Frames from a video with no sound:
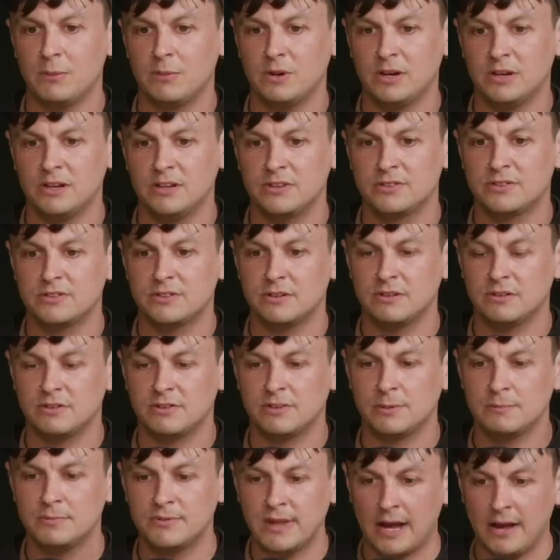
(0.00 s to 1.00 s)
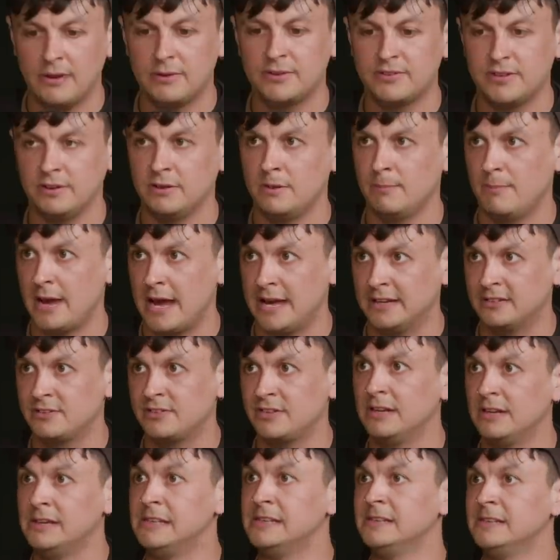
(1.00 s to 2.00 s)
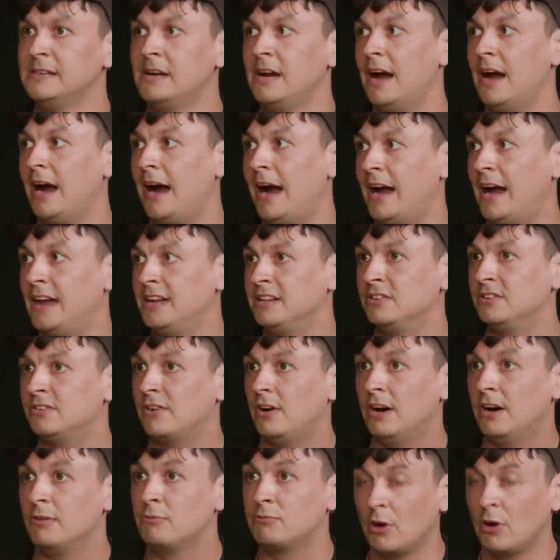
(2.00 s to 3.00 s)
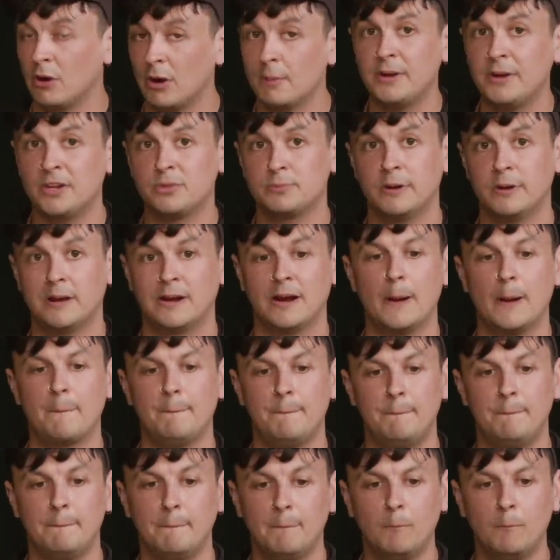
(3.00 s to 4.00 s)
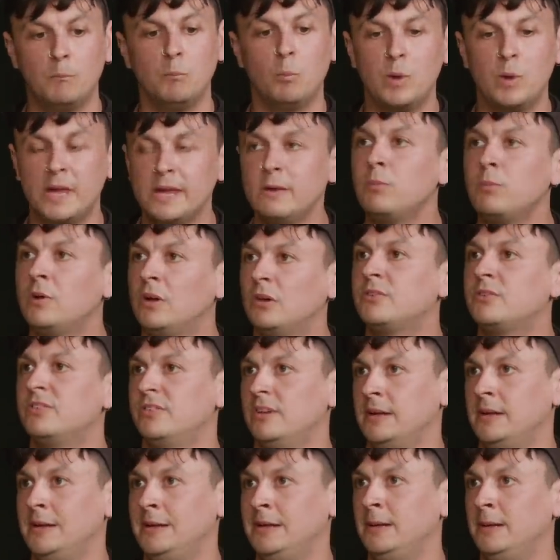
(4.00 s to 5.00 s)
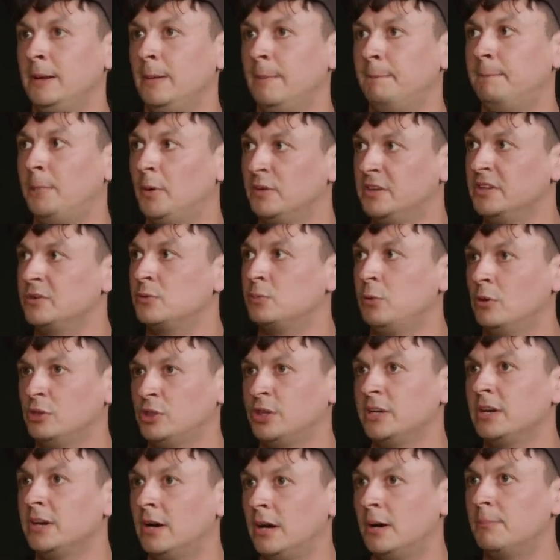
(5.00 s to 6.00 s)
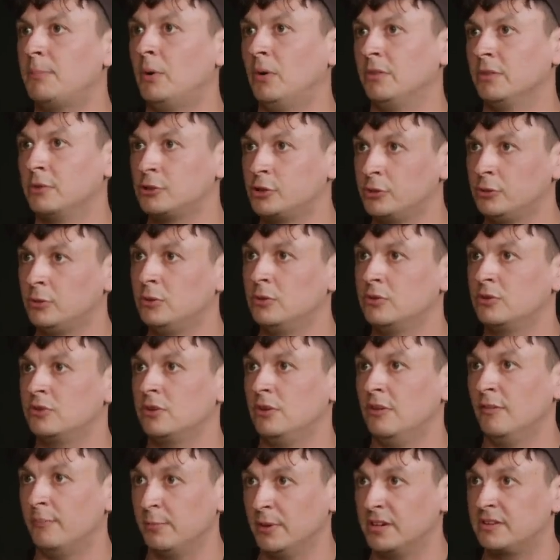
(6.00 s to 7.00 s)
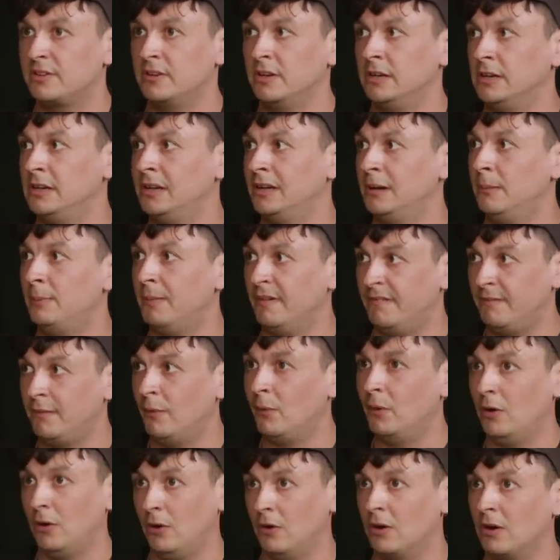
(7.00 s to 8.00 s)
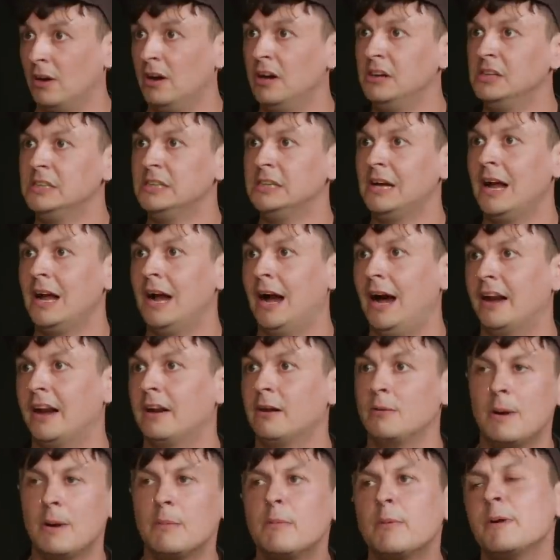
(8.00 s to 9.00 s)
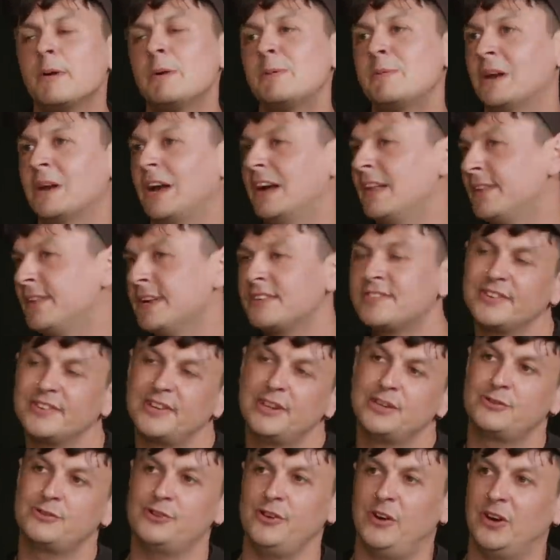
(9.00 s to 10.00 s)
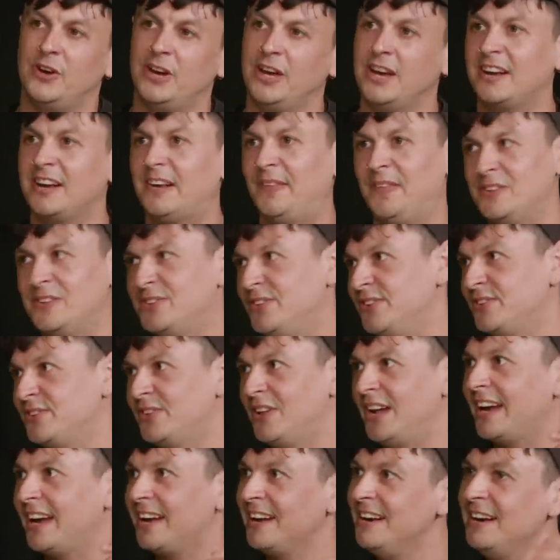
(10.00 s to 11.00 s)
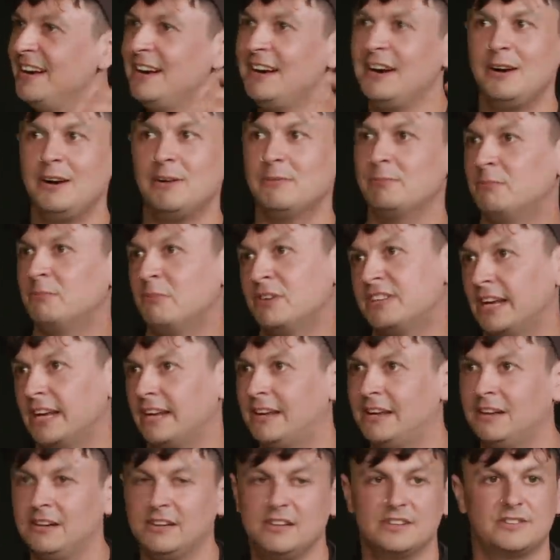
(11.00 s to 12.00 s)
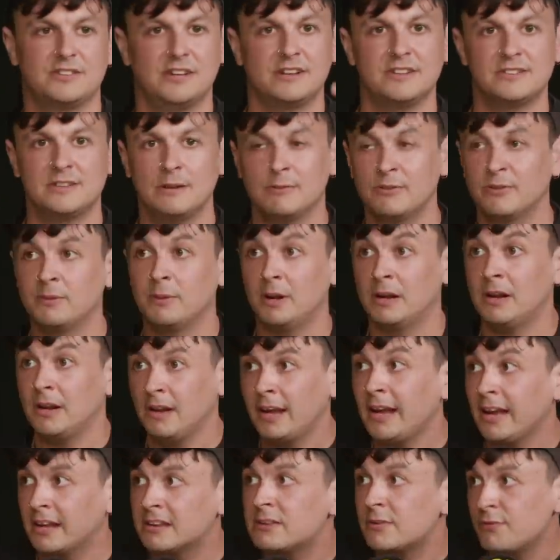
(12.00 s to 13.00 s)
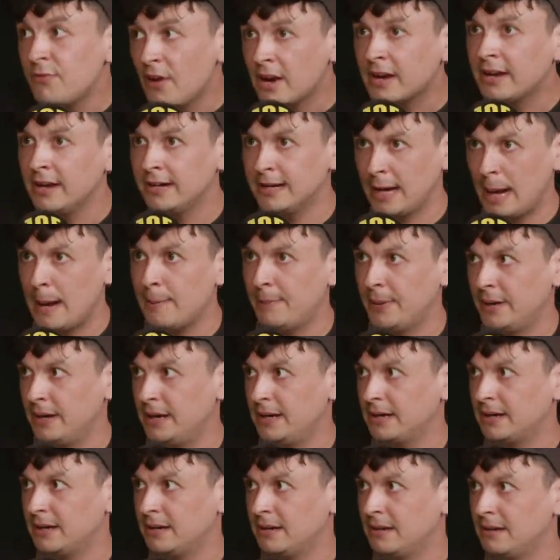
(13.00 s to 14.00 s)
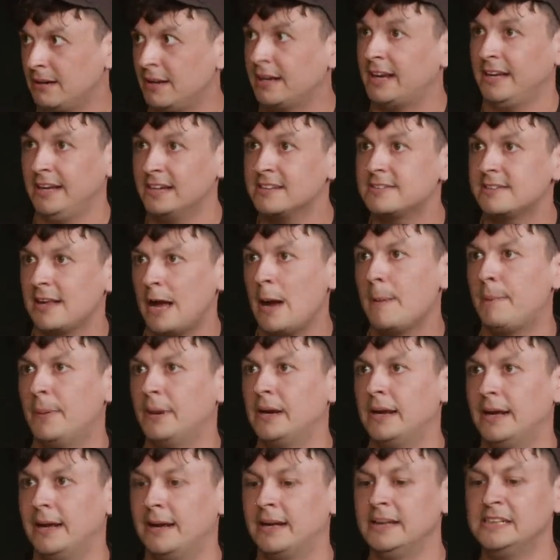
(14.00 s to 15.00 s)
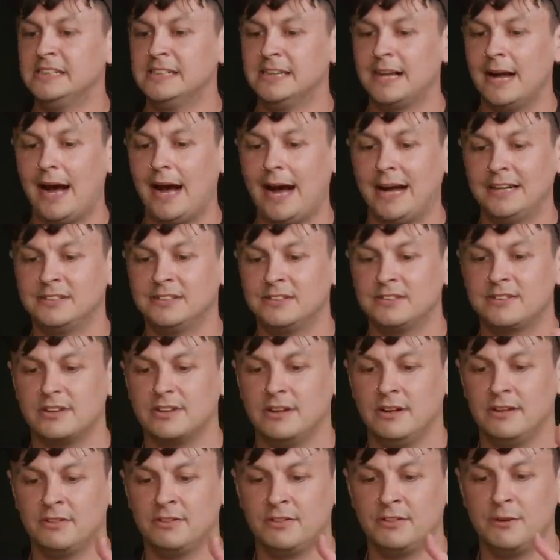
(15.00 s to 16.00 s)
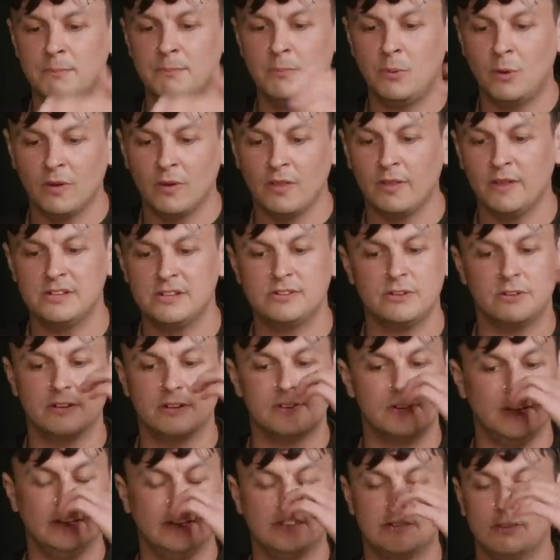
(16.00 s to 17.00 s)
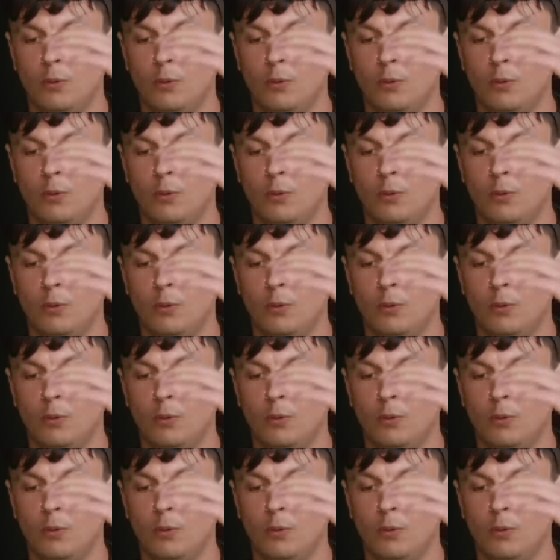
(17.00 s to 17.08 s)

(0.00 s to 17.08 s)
was some deaths in the Med, and I wrote a piece being like, we will see bodies washing up on the shores of Britain before long. Mm. And I remember people being like, this is histrionic, this is like, ridiculous, like, no, it's, it's fucking happening. Yeah. Like, it's happening. And the more that they do this, it's